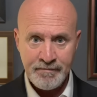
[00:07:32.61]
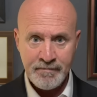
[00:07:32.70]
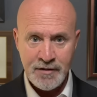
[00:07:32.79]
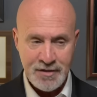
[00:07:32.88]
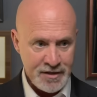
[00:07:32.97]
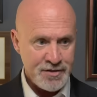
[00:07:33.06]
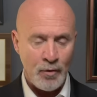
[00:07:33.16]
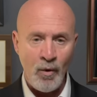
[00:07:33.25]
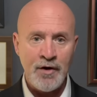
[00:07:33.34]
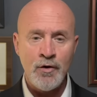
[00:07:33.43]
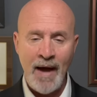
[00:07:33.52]
She is the
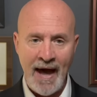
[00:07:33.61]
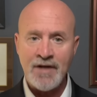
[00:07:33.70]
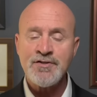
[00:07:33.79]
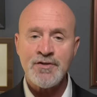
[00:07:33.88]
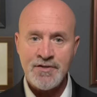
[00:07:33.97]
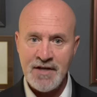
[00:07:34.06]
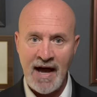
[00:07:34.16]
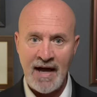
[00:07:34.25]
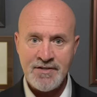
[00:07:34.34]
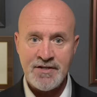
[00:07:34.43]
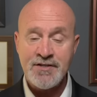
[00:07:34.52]
one who
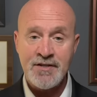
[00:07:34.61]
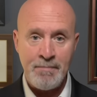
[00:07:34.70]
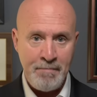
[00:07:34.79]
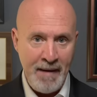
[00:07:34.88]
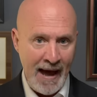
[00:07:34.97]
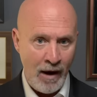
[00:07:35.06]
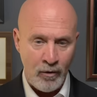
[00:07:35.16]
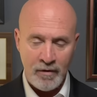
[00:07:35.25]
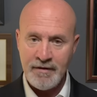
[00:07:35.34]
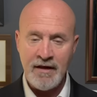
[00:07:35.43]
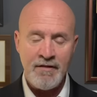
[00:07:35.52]
exercises the power,
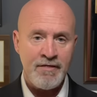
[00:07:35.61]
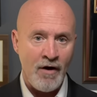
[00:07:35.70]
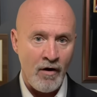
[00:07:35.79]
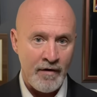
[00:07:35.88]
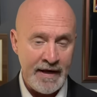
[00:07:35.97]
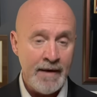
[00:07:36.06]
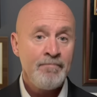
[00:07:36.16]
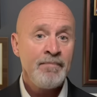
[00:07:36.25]
the authority,